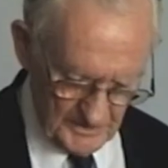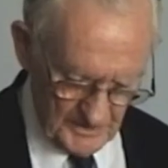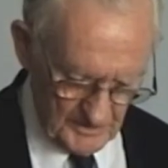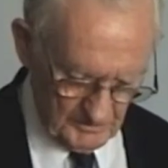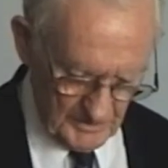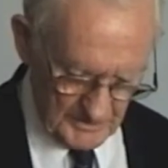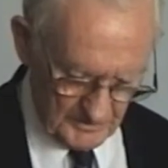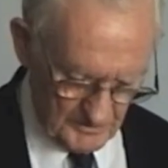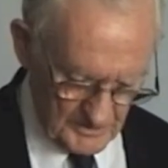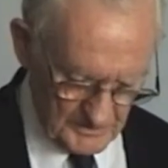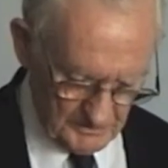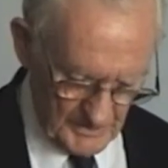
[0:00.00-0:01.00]
in Red
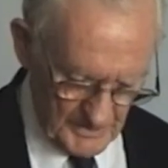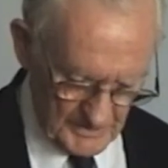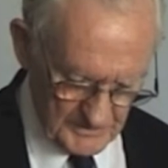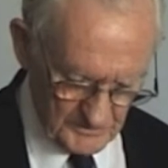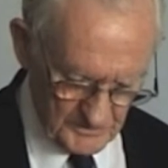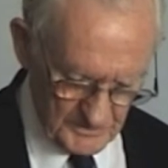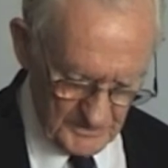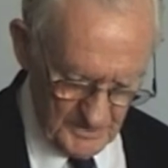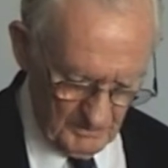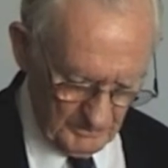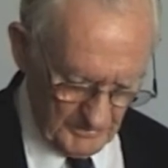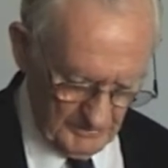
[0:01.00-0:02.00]
Cross parcels,
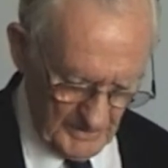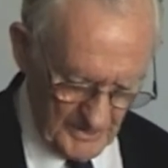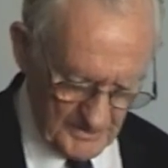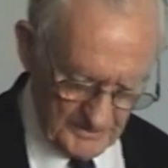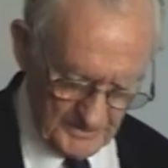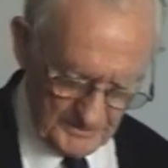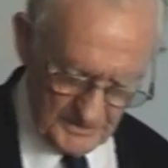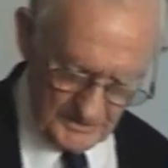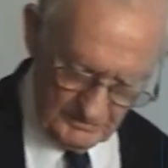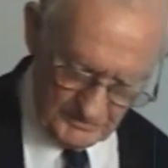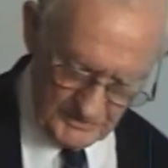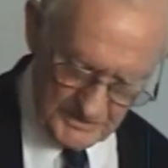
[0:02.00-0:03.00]
provided the
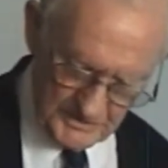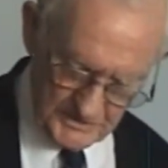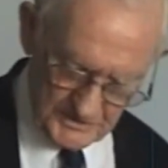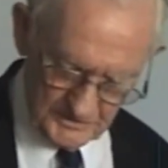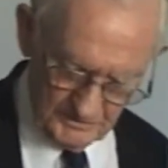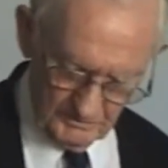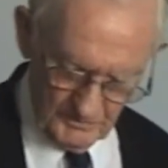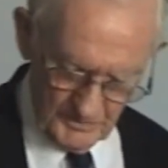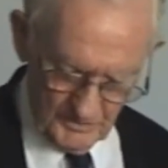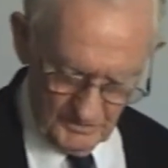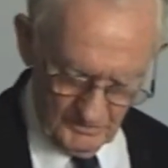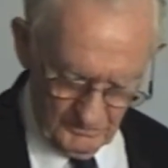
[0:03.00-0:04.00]
delivery system
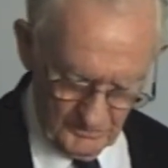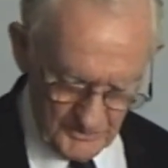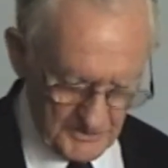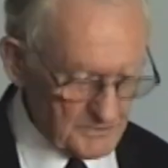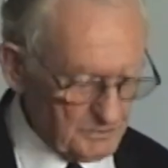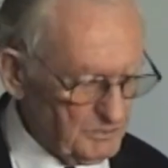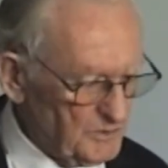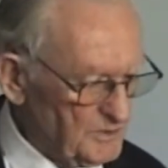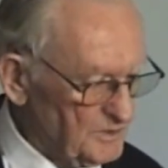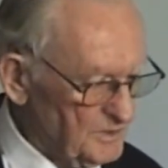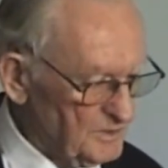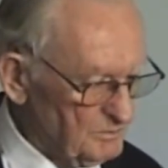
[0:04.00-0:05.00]
for the
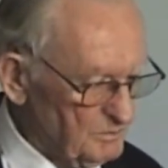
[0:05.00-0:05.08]
spoil,